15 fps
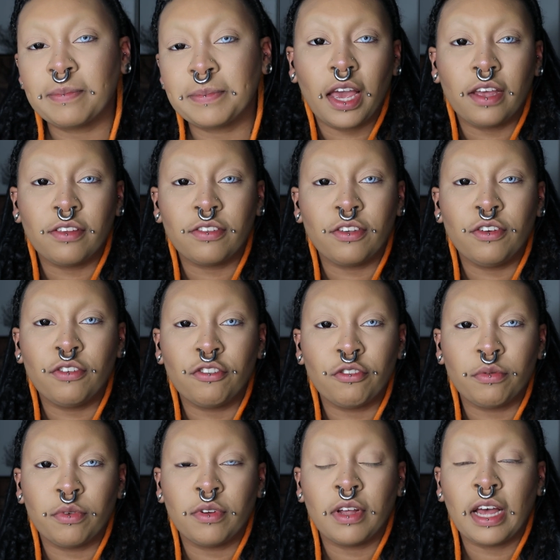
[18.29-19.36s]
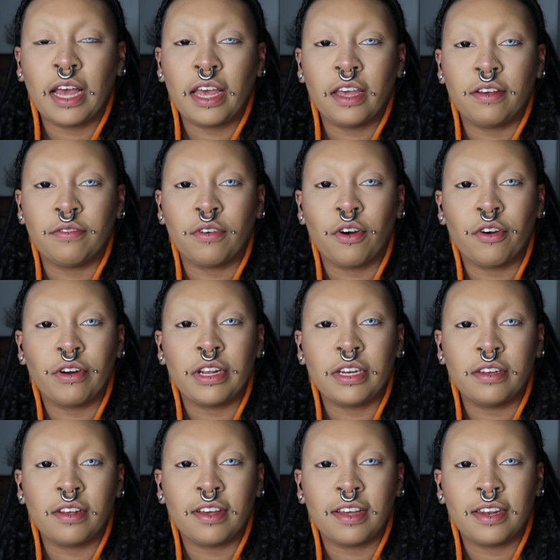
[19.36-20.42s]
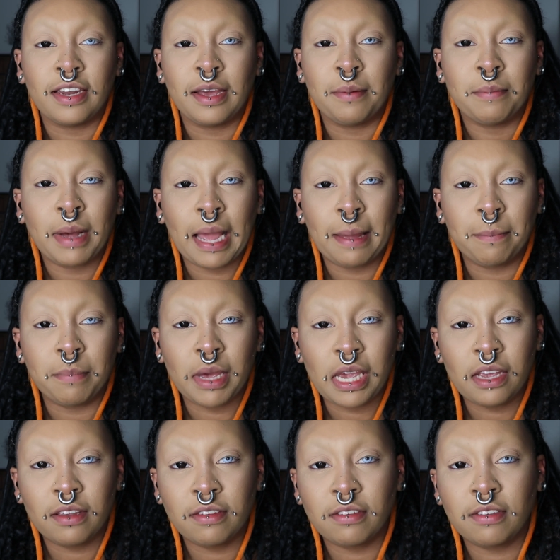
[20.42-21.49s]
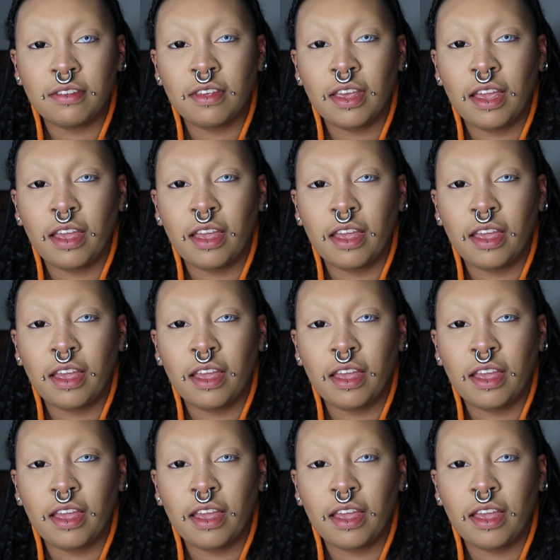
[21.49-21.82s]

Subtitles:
As usual, I have already done my base